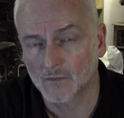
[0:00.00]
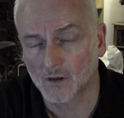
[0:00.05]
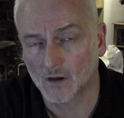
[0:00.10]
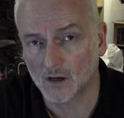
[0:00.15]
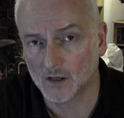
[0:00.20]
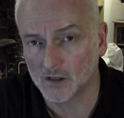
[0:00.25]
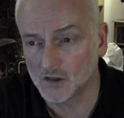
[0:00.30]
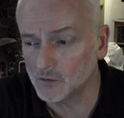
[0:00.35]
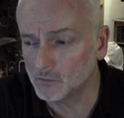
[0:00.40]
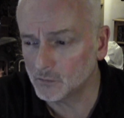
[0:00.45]

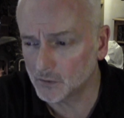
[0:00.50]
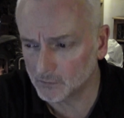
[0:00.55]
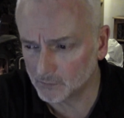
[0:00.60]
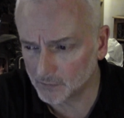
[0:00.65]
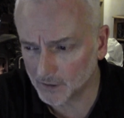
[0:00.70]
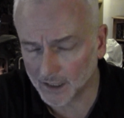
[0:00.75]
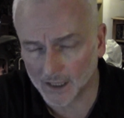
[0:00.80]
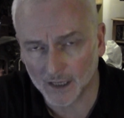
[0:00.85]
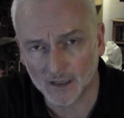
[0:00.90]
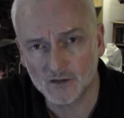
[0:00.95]
Are you
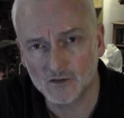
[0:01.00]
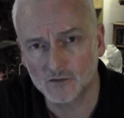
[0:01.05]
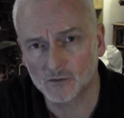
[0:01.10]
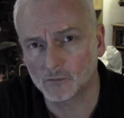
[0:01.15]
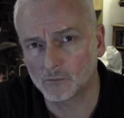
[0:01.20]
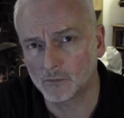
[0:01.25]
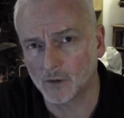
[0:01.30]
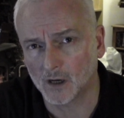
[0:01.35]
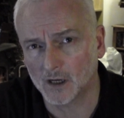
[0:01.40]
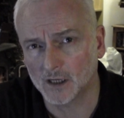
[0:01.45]
prepared to
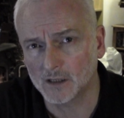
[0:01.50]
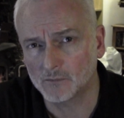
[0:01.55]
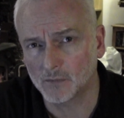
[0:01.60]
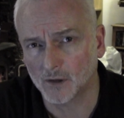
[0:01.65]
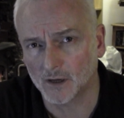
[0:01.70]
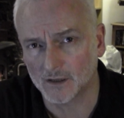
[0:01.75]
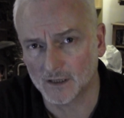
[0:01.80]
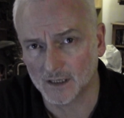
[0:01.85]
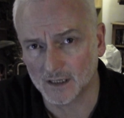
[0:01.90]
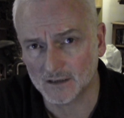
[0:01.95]
abide
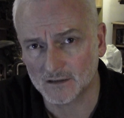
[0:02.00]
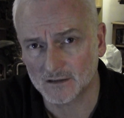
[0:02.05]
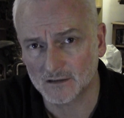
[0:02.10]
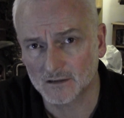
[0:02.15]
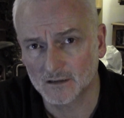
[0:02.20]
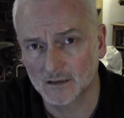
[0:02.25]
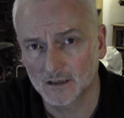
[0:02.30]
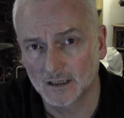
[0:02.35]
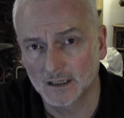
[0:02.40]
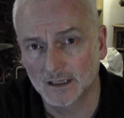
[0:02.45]
by this
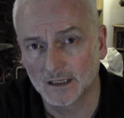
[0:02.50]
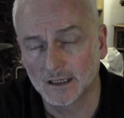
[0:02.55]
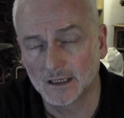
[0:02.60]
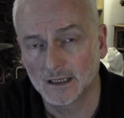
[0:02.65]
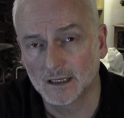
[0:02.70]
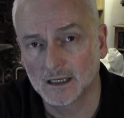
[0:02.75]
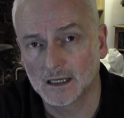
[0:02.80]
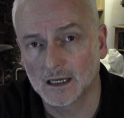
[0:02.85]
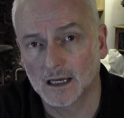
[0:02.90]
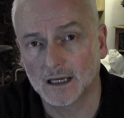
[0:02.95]

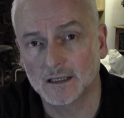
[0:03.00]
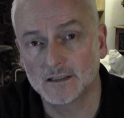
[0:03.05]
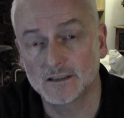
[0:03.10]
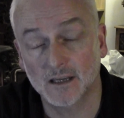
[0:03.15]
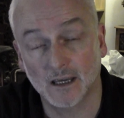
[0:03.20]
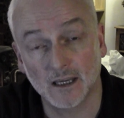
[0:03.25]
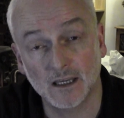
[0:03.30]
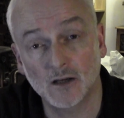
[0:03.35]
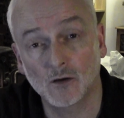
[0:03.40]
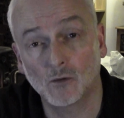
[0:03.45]
and
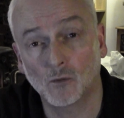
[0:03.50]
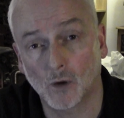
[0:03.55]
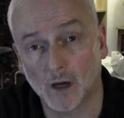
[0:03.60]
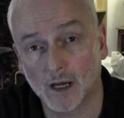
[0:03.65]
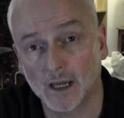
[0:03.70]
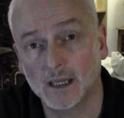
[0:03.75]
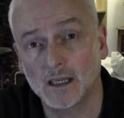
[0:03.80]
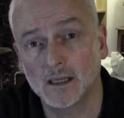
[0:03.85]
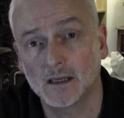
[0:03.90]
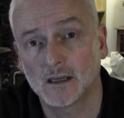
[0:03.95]
take
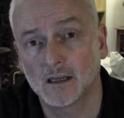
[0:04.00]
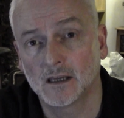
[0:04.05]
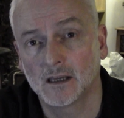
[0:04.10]
away